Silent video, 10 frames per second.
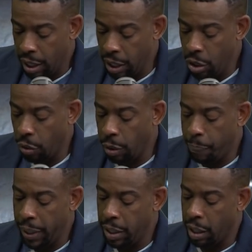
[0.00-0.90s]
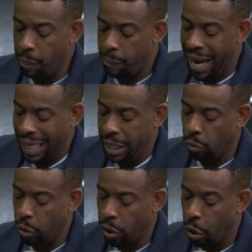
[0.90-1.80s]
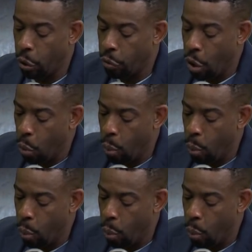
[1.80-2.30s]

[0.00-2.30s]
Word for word: In your opinion, back here on Earth,